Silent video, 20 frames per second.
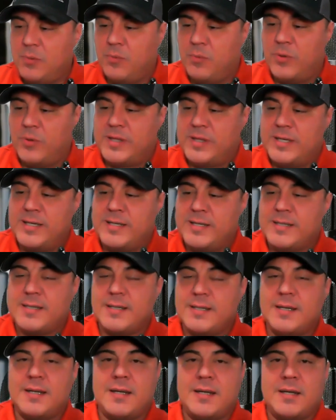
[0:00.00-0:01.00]
with
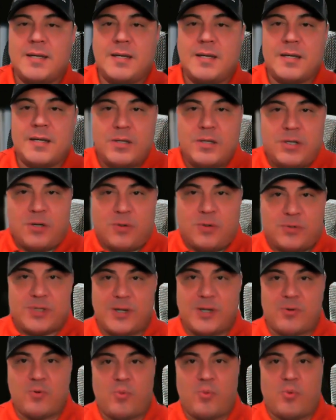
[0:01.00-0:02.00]
these, you know,
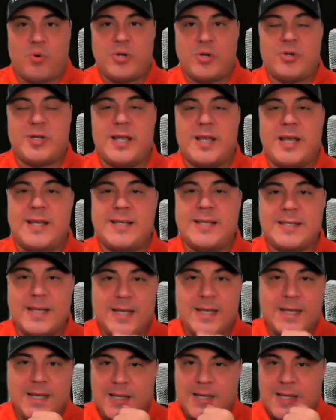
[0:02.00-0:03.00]
try to warn you guys.
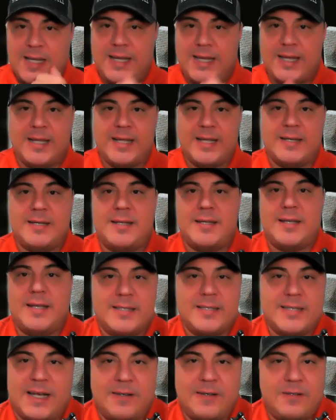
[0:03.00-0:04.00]
And
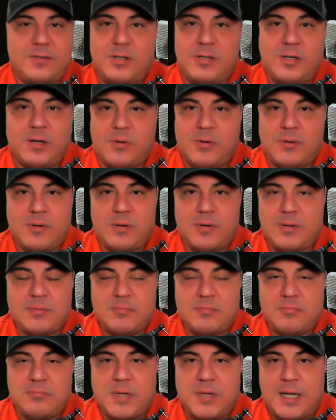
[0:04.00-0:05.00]
as I, you know,
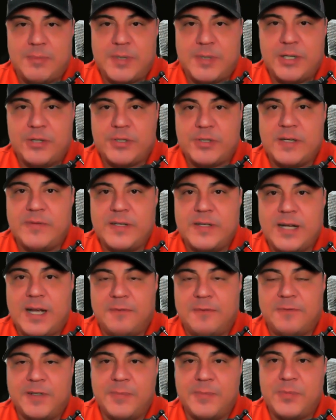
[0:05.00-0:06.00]
I'm guilty of it.
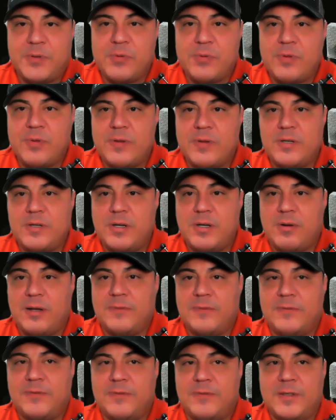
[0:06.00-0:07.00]
I'll flip through the, you know, I'll
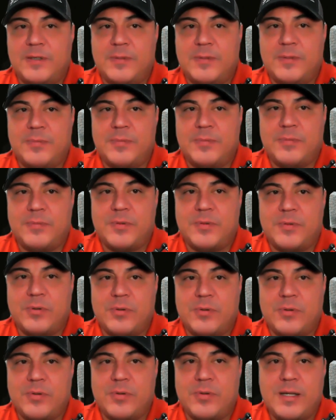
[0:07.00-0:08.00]
flip through the uh,
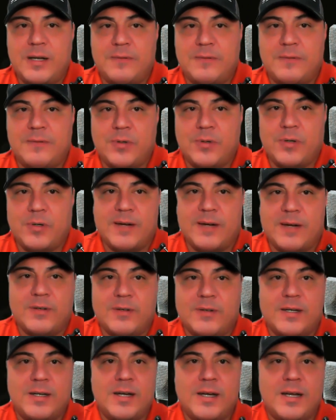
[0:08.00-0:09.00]
phone or whatever,
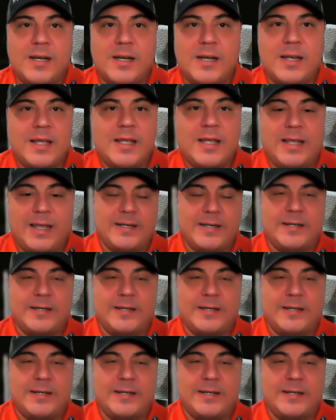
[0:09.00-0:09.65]
and